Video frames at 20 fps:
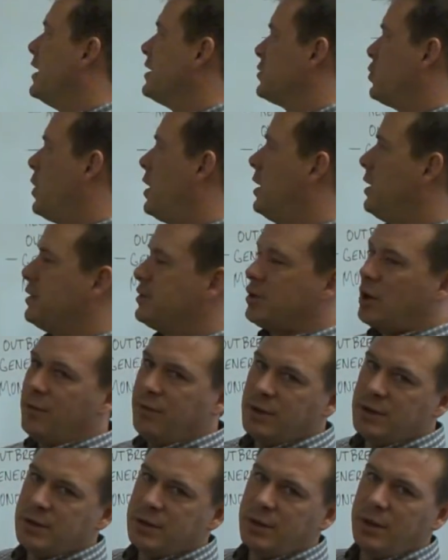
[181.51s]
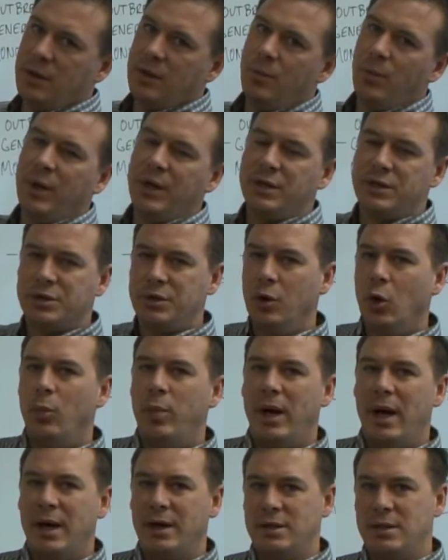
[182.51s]
as well as obviously the big
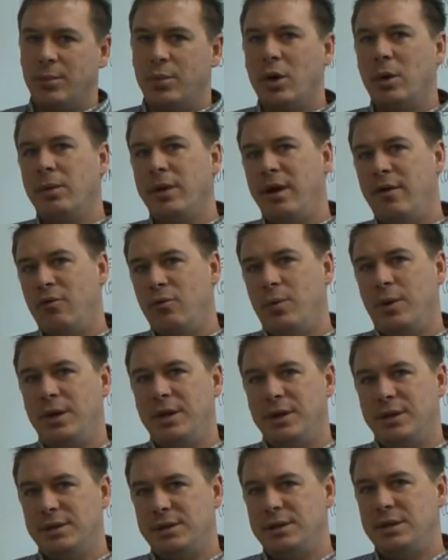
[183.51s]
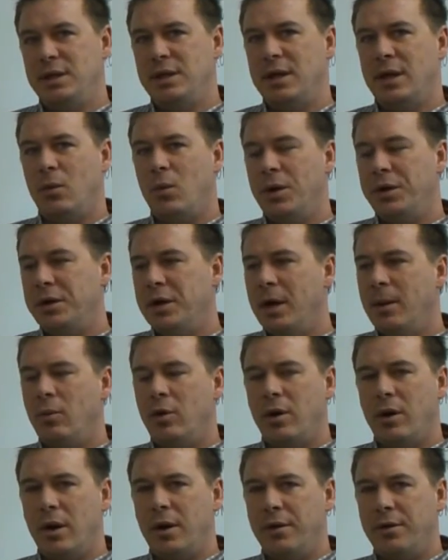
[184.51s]
snowpacks that probably everybody has seen at one time
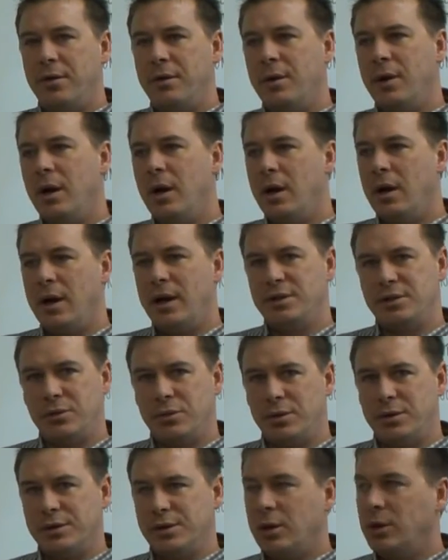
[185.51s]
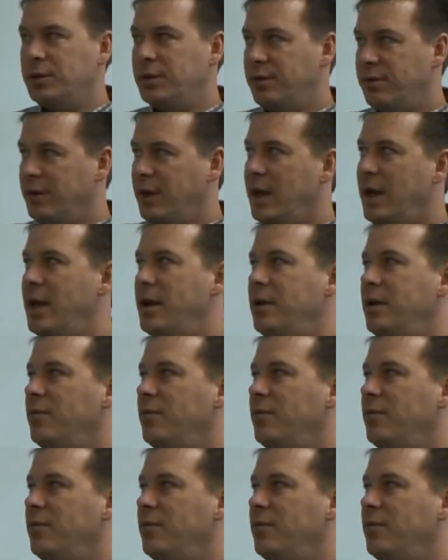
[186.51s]
or other as a result of, again,